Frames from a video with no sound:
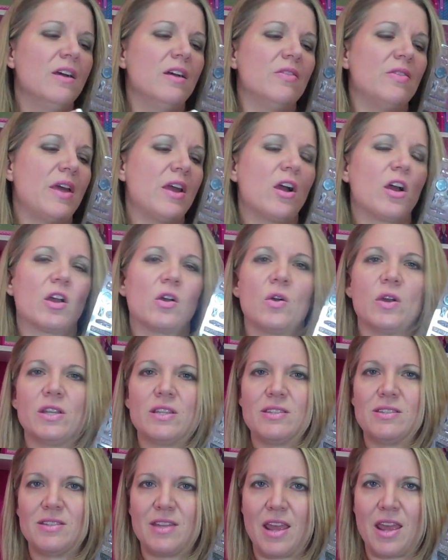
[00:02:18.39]
they are going to
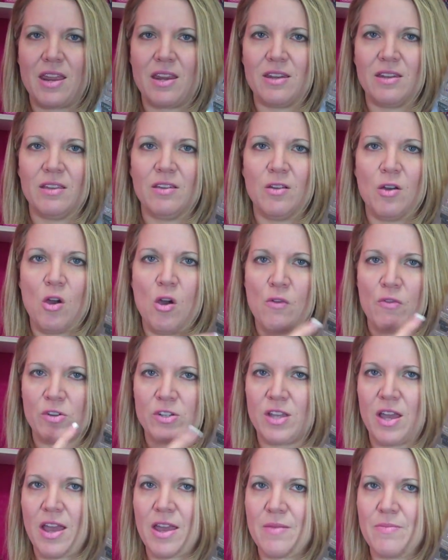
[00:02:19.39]
stain over
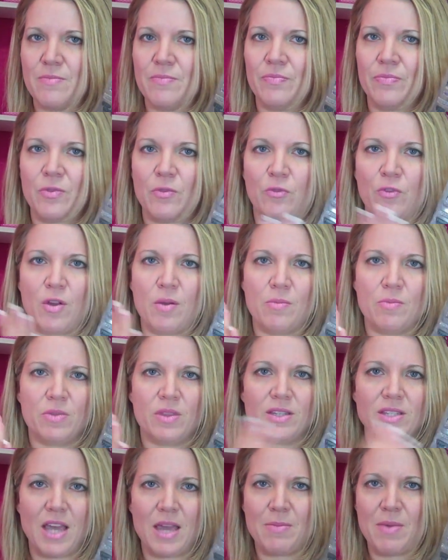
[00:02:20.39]
time from
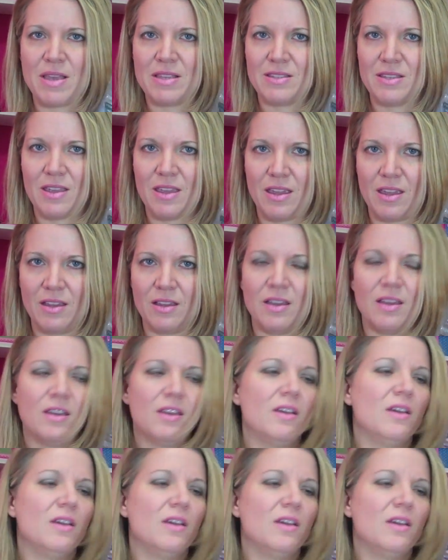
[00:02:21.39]
the dye-based ink